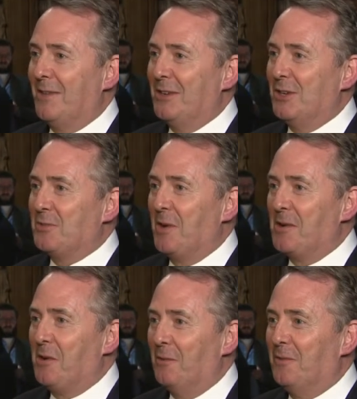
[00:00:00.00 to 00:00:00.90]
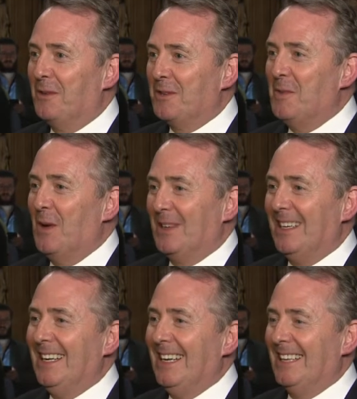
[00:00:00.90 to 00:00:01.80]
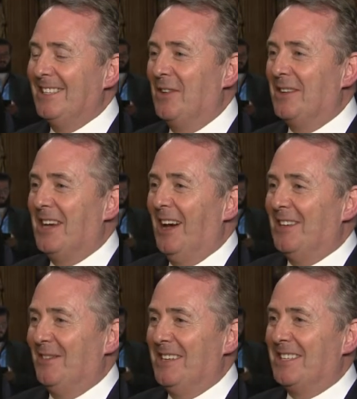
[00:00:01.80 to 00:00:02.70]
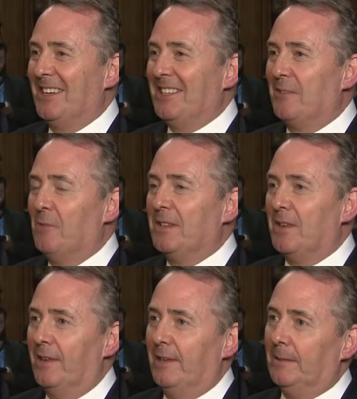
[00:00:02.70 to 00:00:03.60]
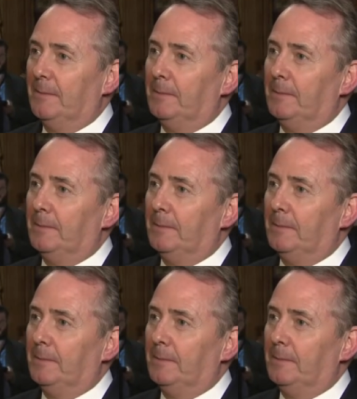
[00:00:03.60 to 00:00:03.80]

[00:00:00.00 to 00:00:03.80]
I think just won a conference, it's not a time to be discussing. No, but you lost. Come on,